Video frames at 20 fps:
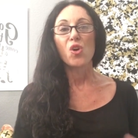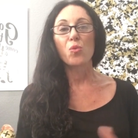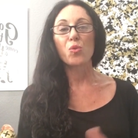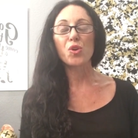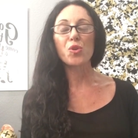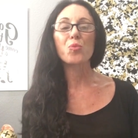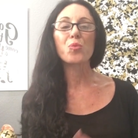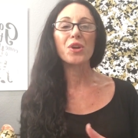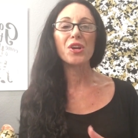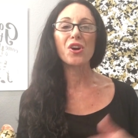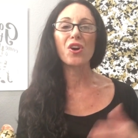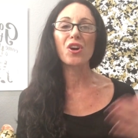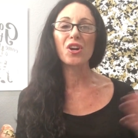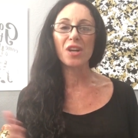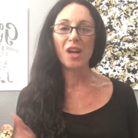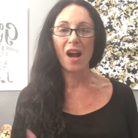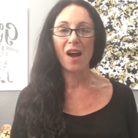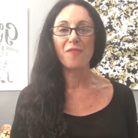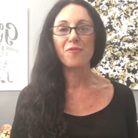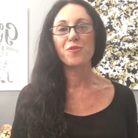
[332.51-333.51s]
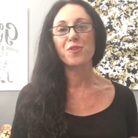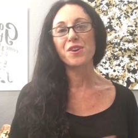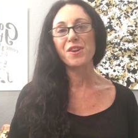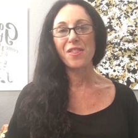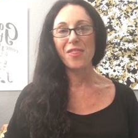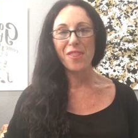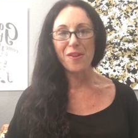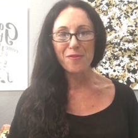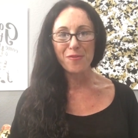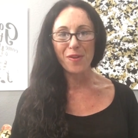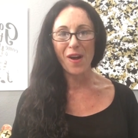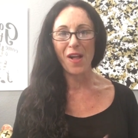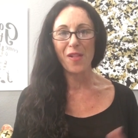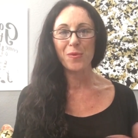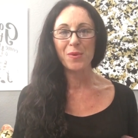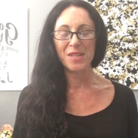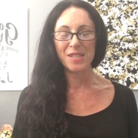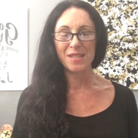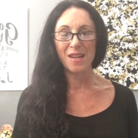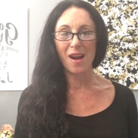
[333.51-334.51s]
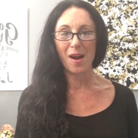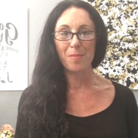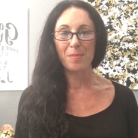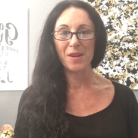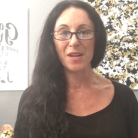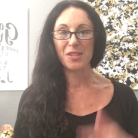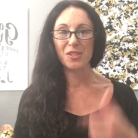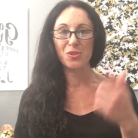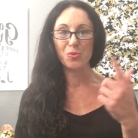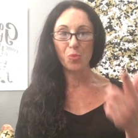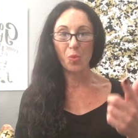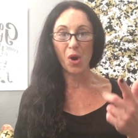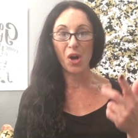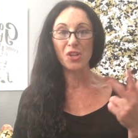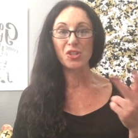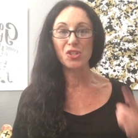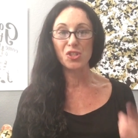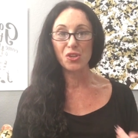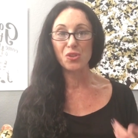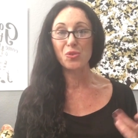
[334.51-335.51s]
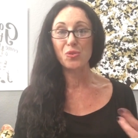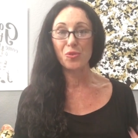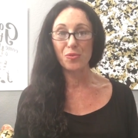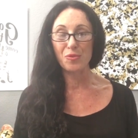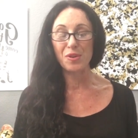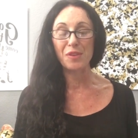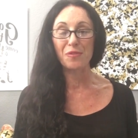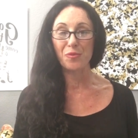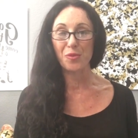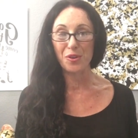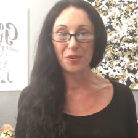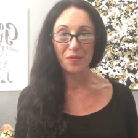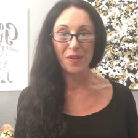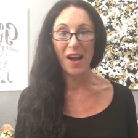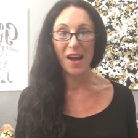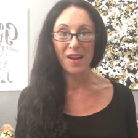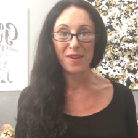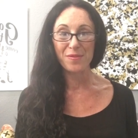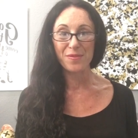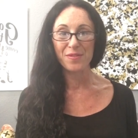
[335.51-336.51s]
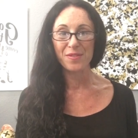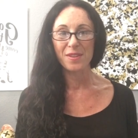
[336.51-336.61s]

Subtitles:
where we are covering the following topics: 1, 2, 3, 4, 5.